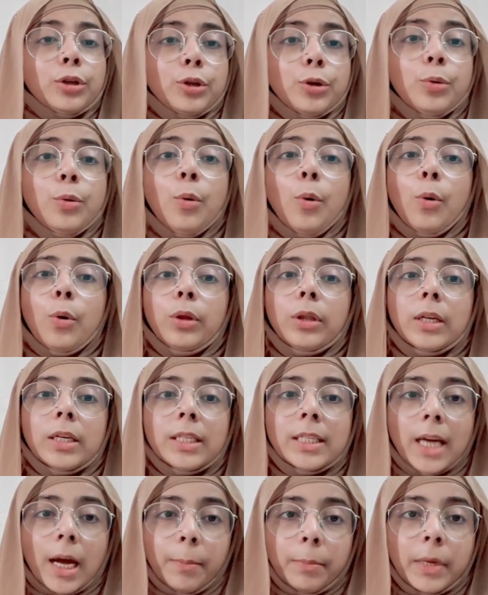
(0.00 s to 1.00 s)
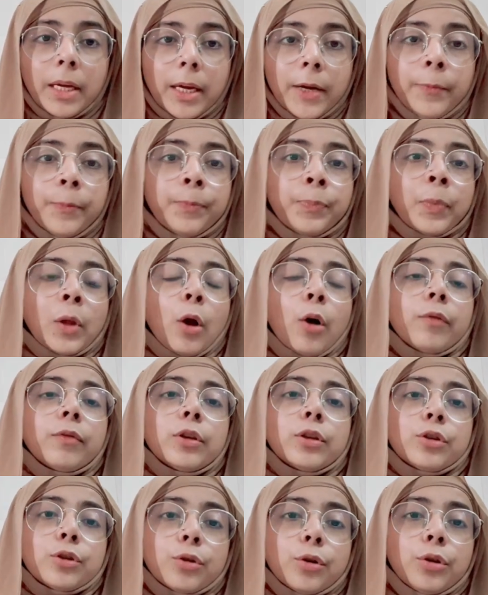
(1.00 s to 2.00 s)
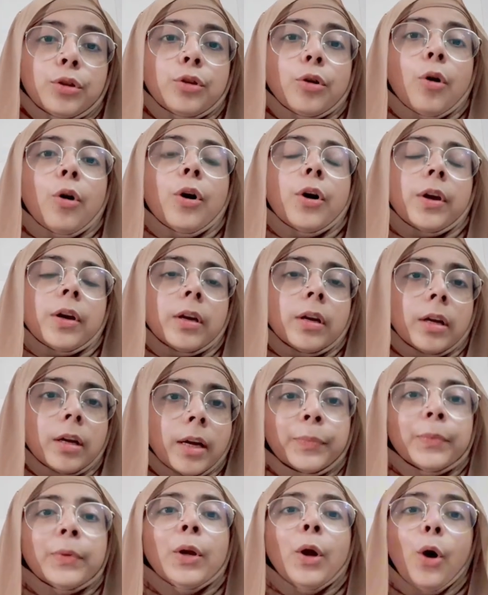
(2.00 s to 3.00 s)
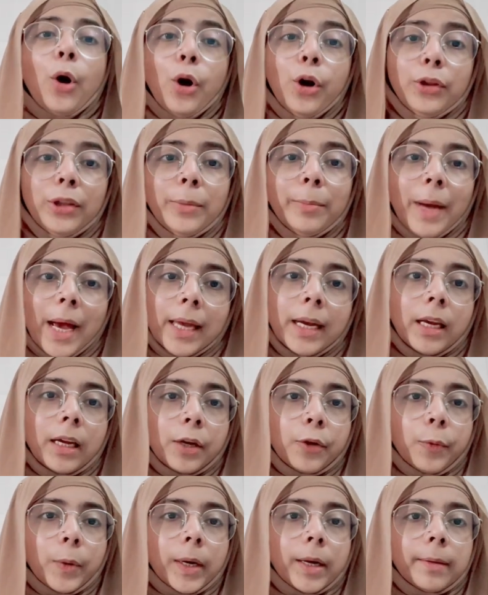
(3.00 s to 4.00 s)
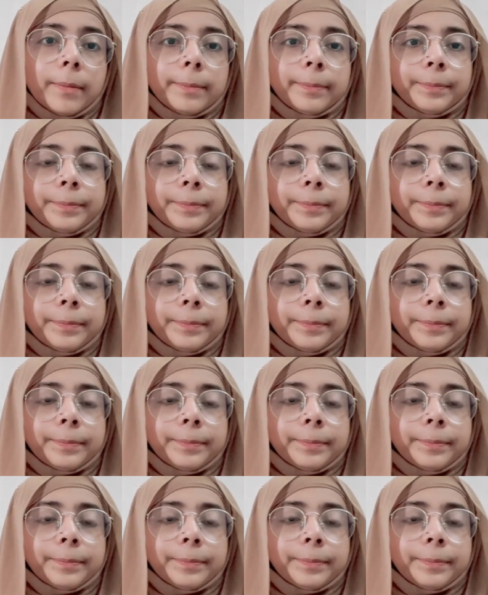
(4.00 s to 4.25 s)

do on the dummy of the tooth or the mannequin.